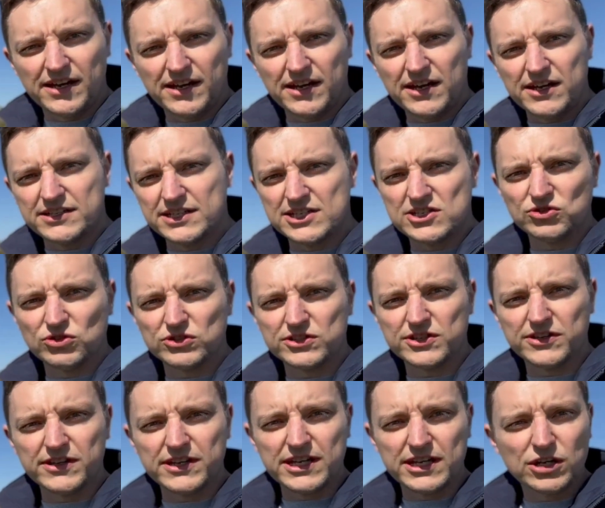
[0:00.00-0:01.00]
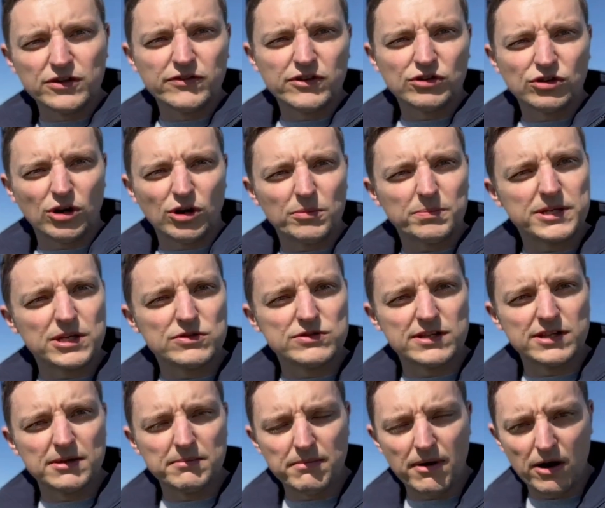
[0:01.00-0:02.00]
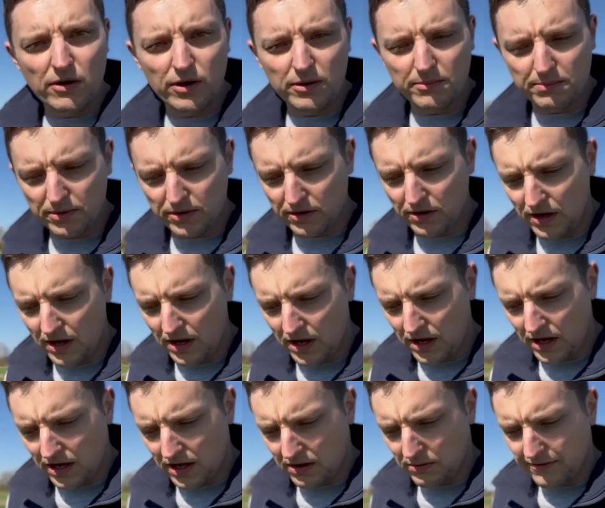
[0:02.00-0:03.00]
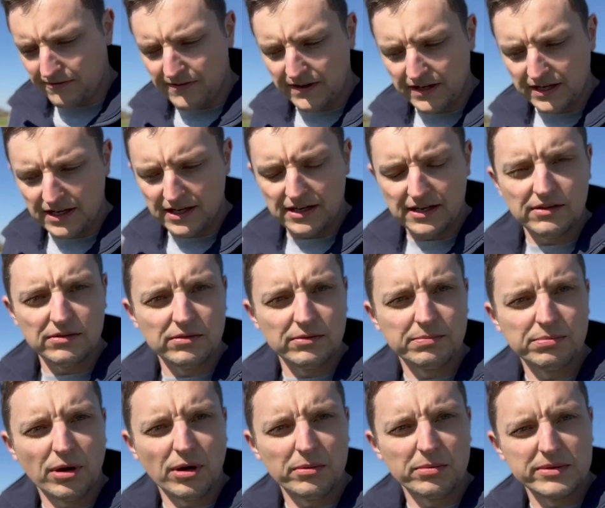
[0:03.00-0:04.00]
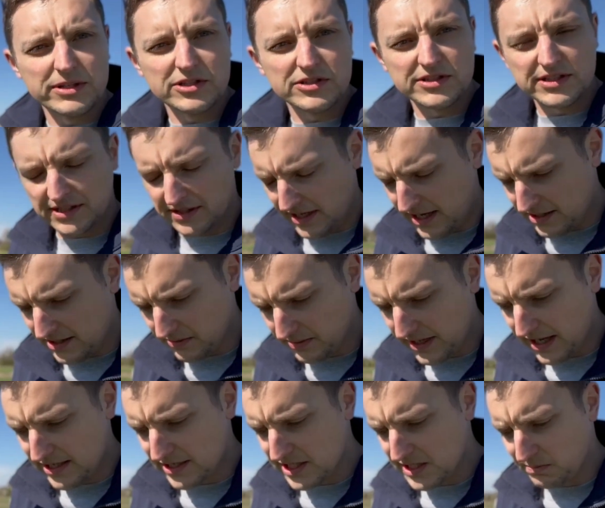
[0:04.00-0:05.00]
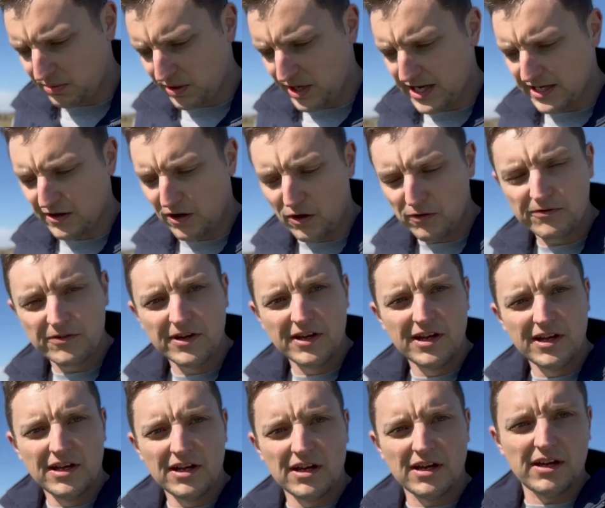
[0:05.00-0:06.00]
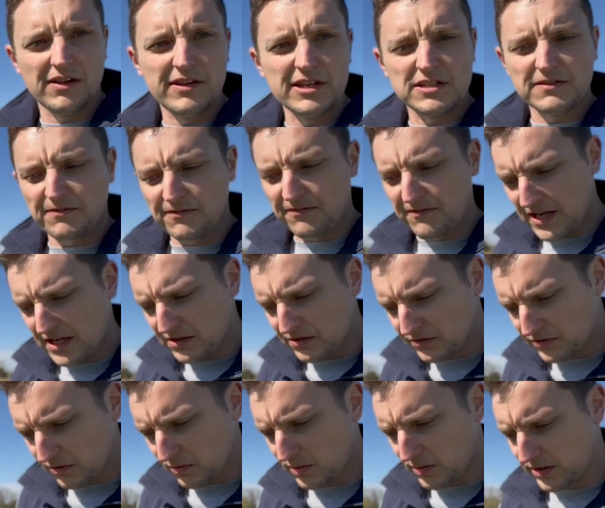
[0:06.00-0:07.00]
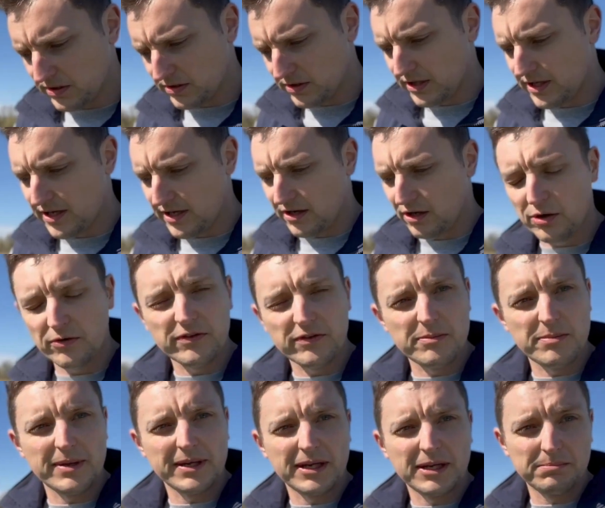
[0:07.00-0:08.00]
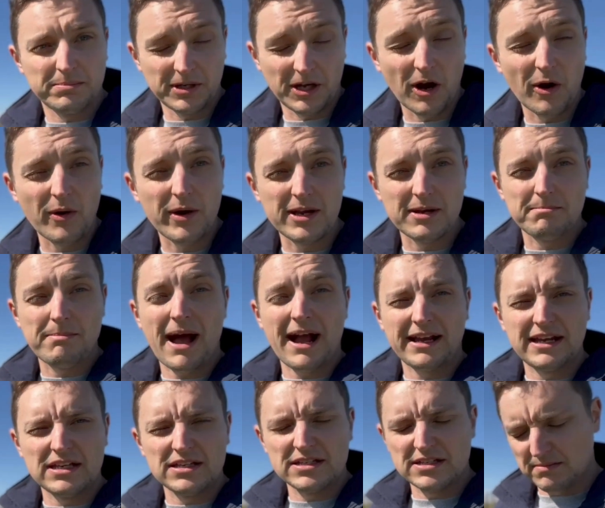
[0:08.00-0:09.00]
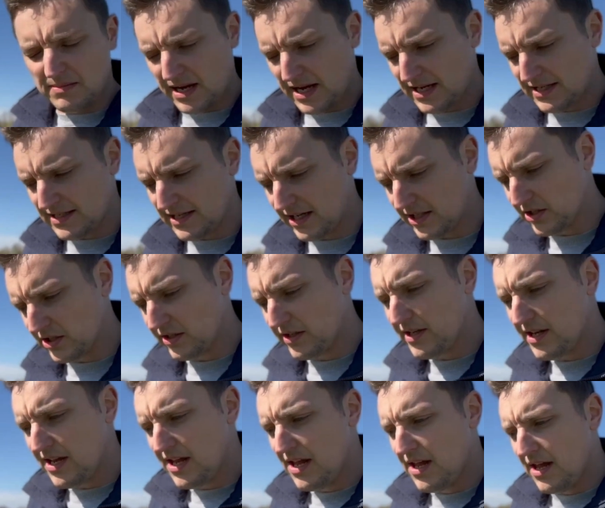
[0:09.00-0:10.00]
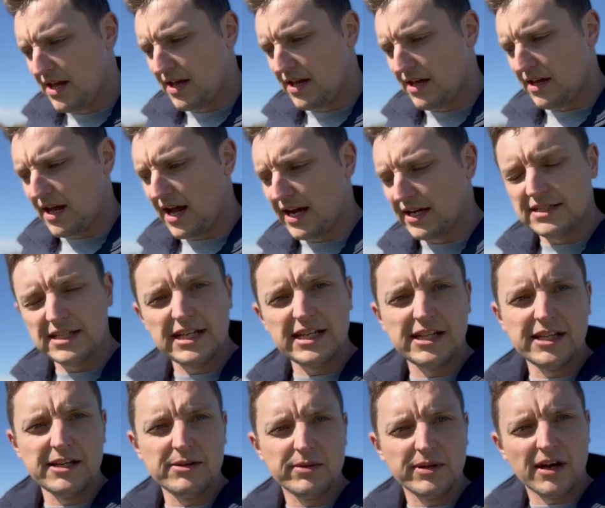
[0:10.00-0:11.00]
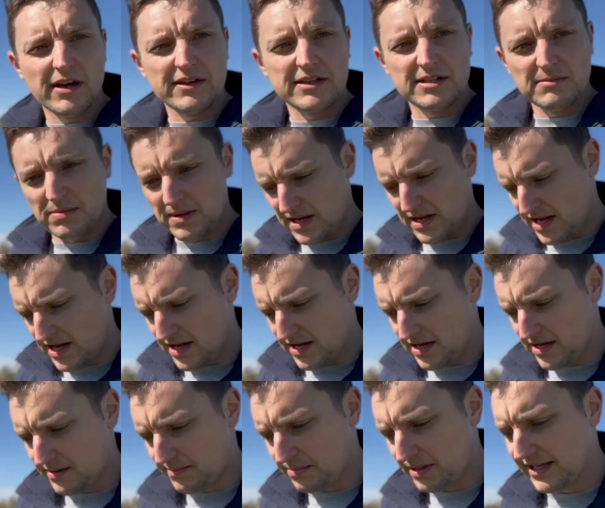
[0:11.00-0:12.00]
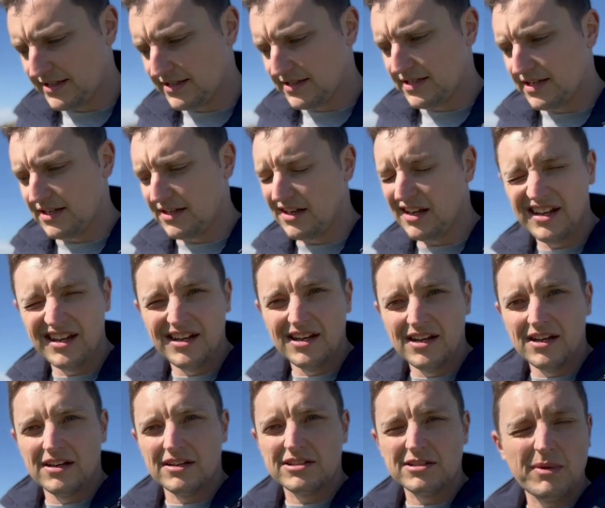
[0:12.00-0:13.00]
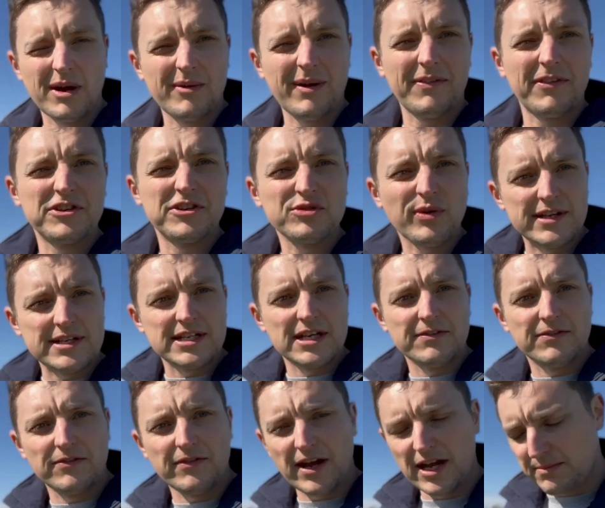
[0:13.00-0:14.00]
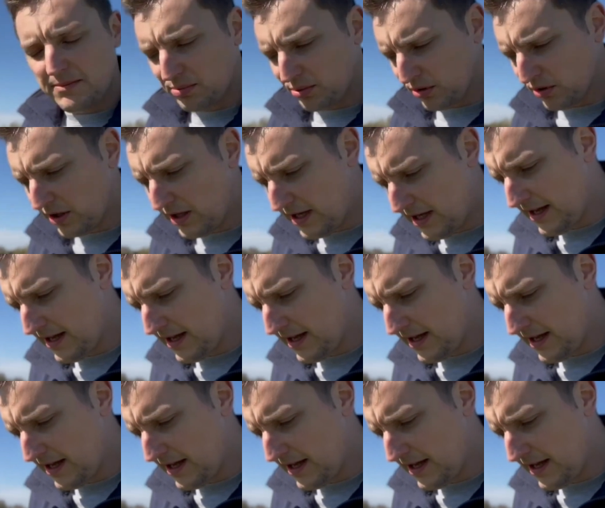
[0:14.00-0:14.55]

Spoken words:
destruct the cover crop using the mower, but we're thinking it will probably just end up getting sprayed off. This field will hopefully be going back into maize actually. Ideally we're going to be planting somewhere around the 20th of April.